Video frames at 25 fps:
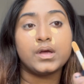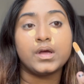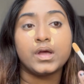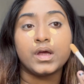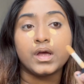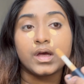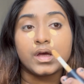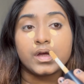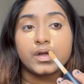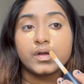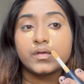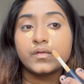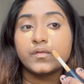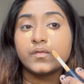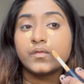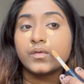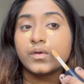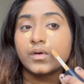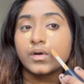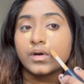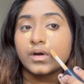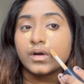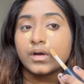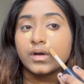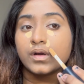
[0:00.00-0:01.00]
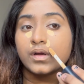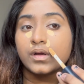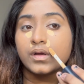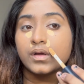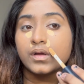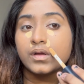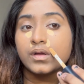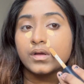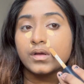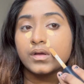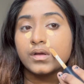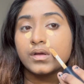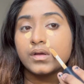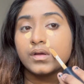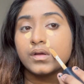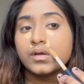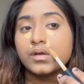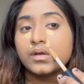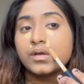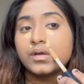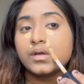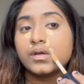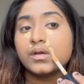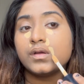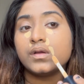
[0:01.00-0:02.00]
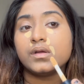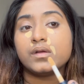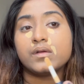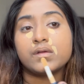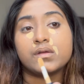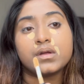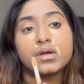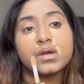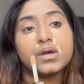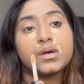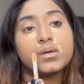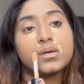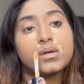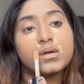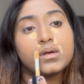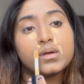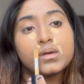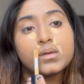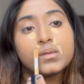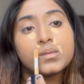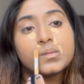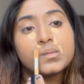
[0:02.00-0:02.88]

and for this area.